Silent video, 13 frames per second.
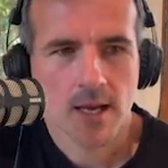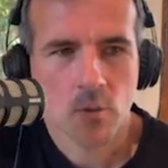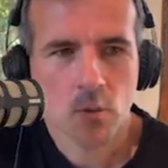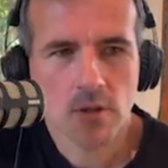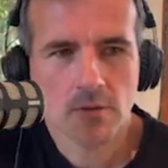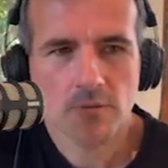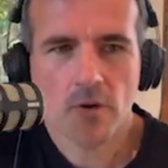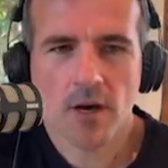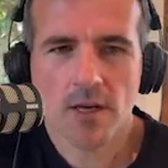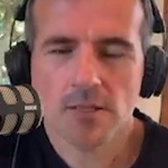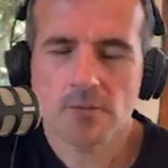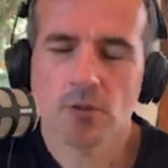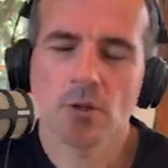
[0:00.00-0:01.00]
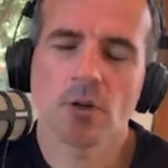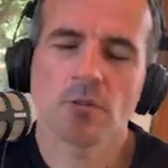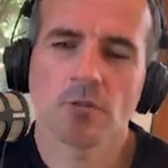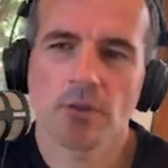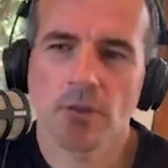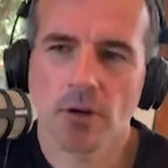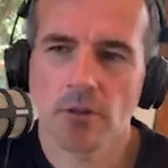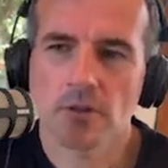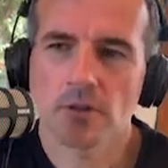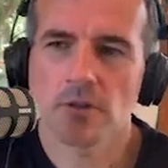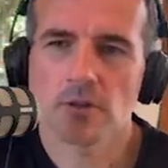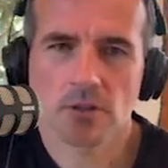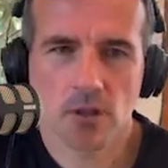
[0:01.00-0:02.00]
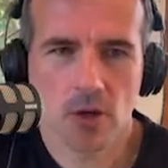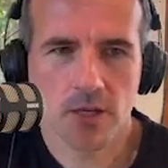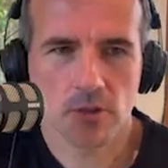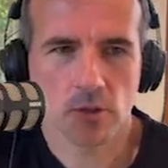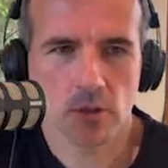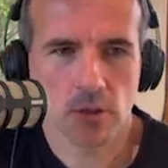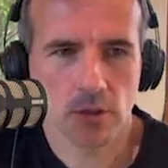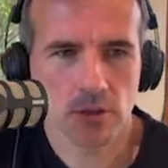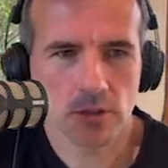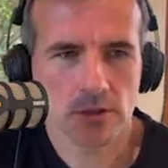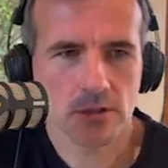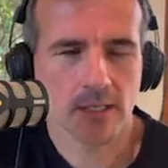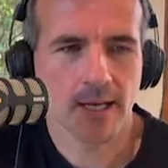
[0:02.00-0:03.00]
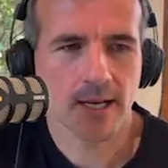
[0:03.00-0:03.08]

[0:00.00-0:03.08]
What advice have you got for those guys or girls